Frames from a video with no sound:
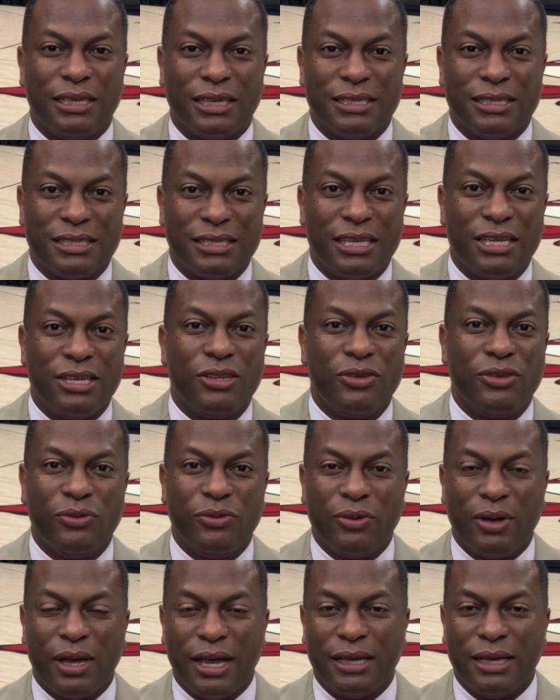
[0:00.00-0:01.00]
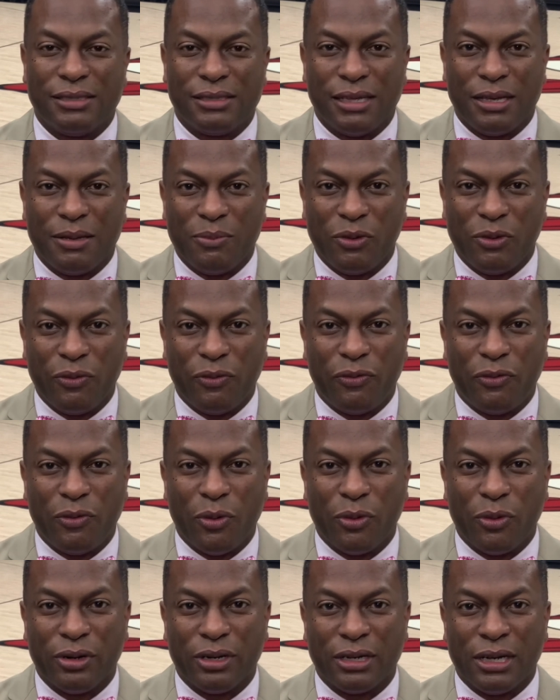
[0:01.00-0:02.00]
continue as they move
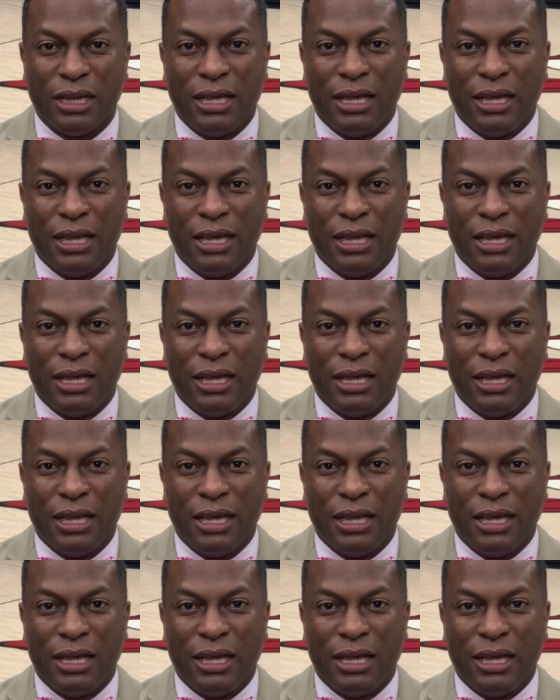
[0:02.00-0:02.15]
forward